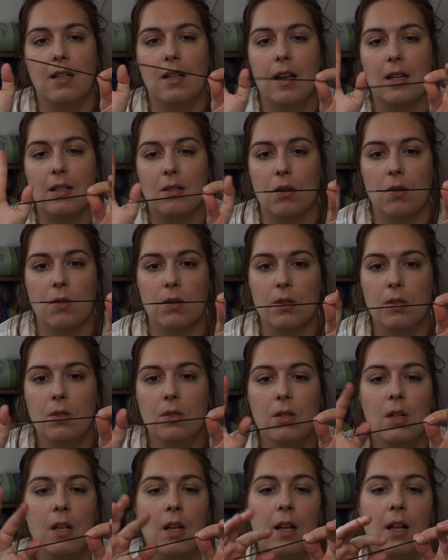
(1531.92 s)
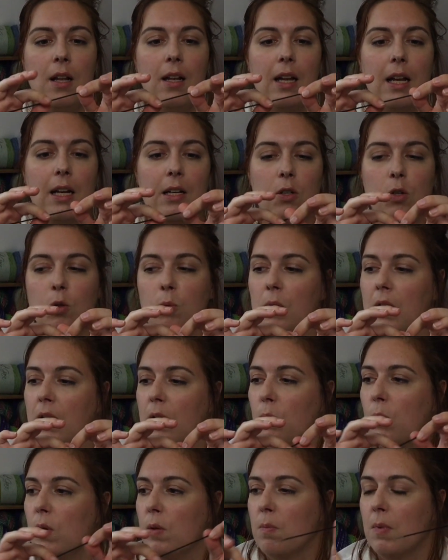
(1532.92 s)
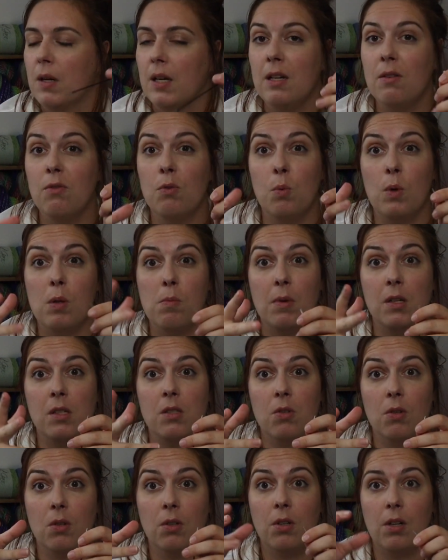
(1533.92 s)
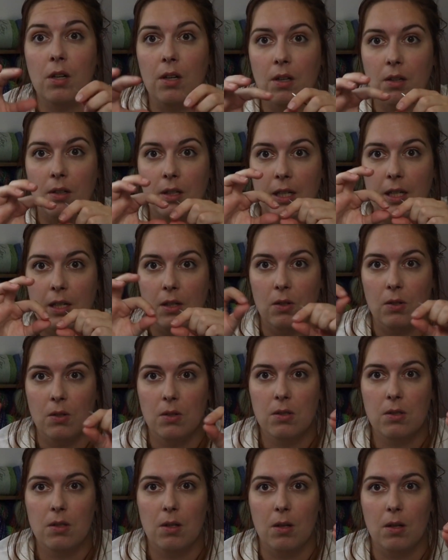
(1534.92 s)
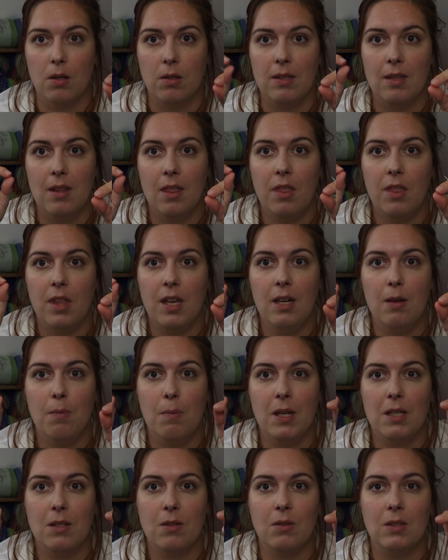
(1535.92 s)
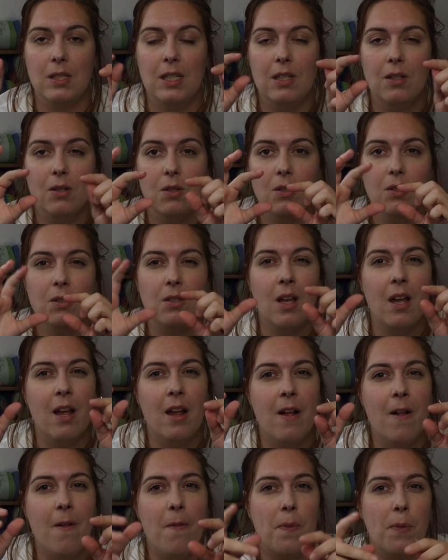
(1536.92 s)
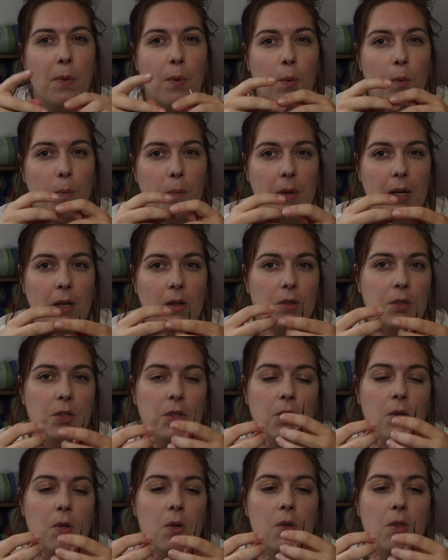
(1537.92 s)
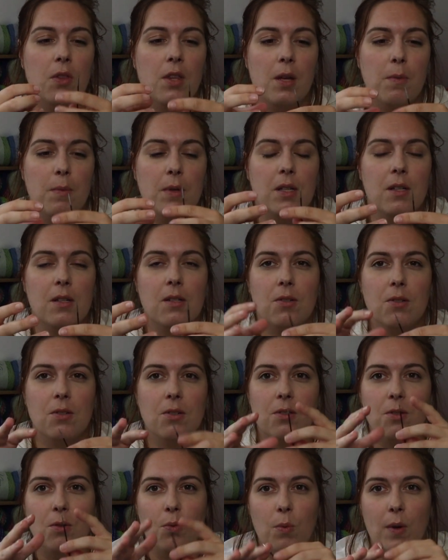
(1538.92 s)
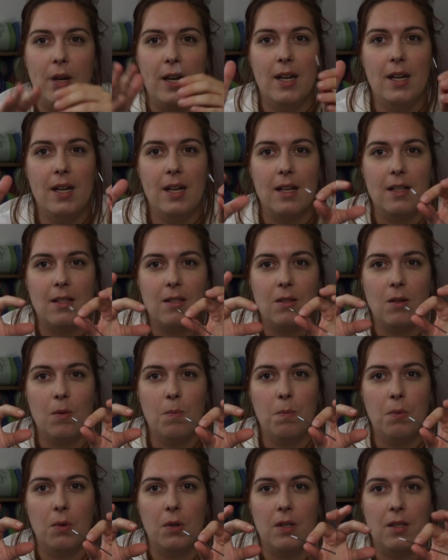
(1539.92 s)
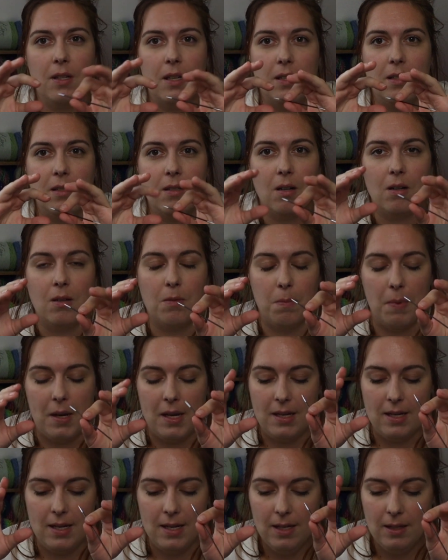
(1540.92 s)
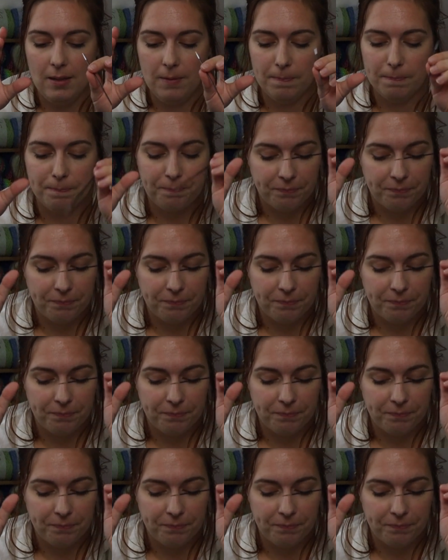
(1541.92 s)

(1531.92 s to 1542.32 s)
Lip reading: at all. Like normally with even with my circular needles, the thin metal needles, because you hold them in a certain way, at some point they start bending,